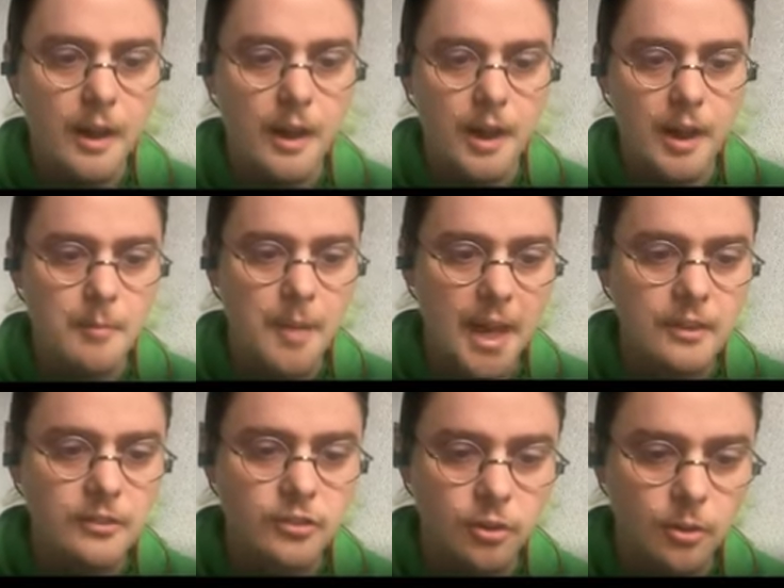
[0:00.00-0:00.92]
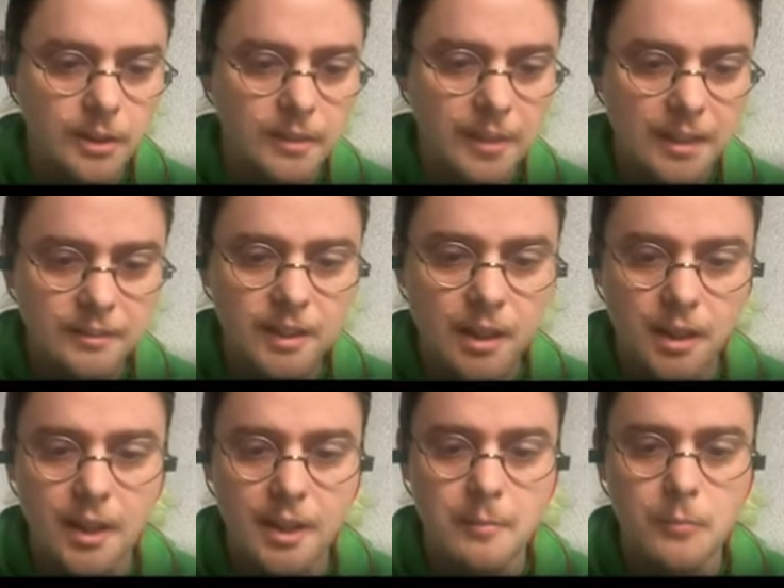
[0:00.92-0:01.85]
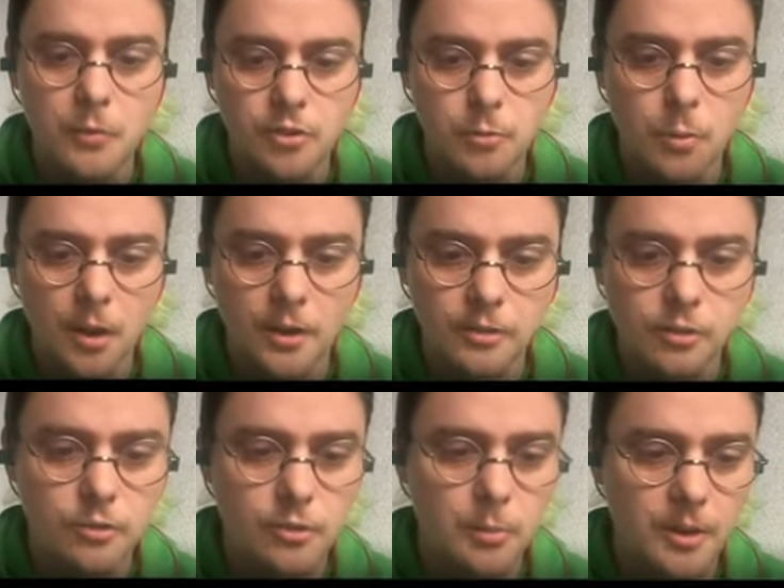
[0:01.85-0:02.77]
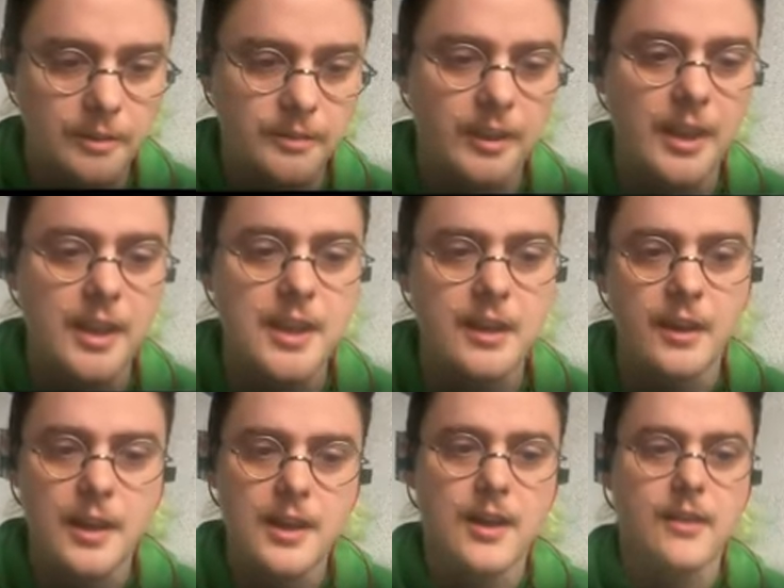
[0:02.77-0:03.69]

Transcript: Um, and during that time, what you want to do is you want to take